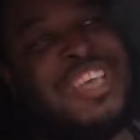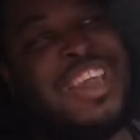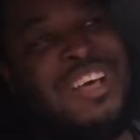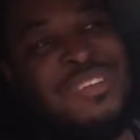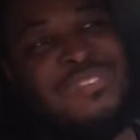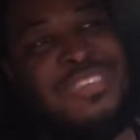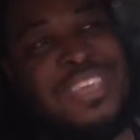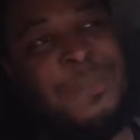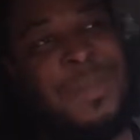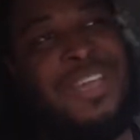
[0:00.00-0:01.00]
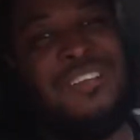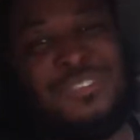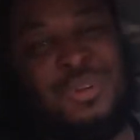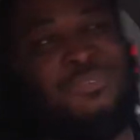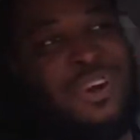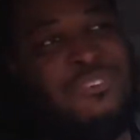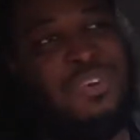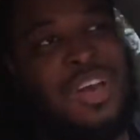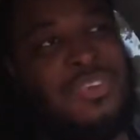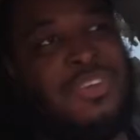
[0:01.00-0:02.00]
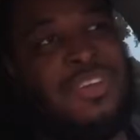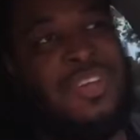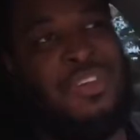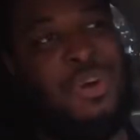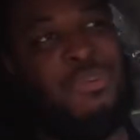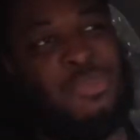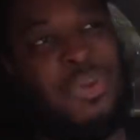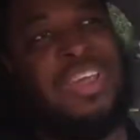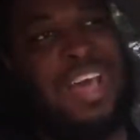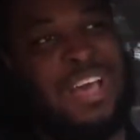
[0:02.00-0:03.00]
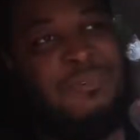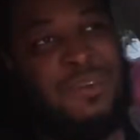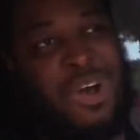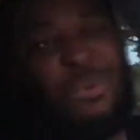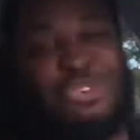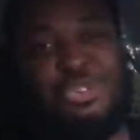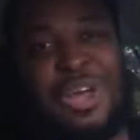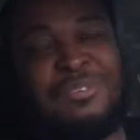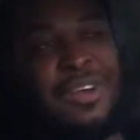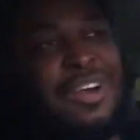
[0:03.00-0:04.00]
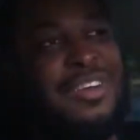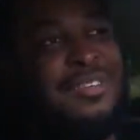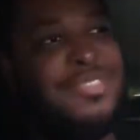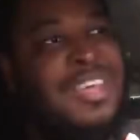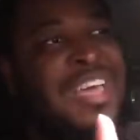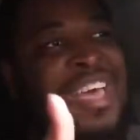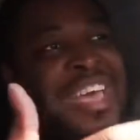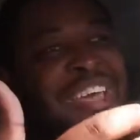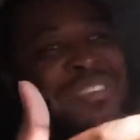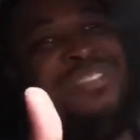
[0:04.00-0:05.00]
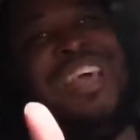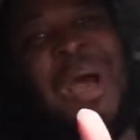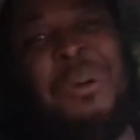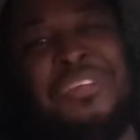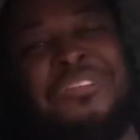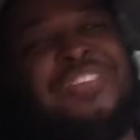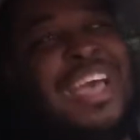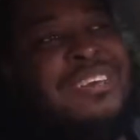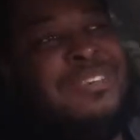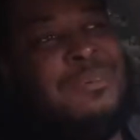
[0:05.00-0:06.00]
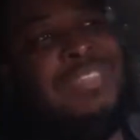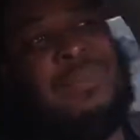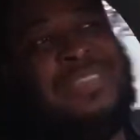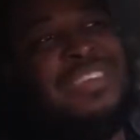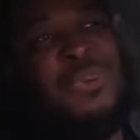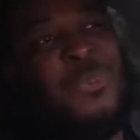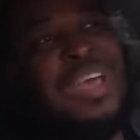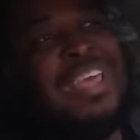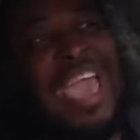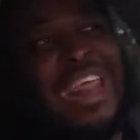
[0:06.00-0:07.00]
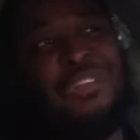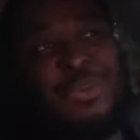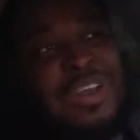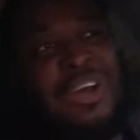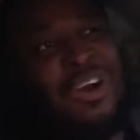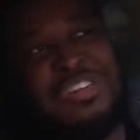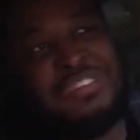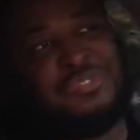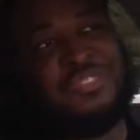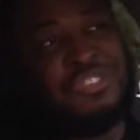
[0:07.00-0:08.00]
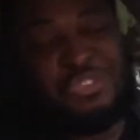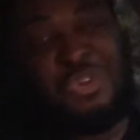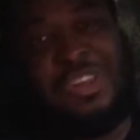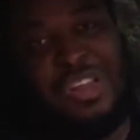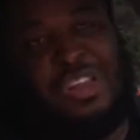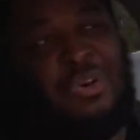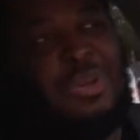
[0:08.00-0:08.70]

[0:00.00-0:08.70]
it out and compare it to the Volvo and other, you know, great all-wheel drive cars, and see how it stacks up. Because I mean, the way it handles right now on this street alone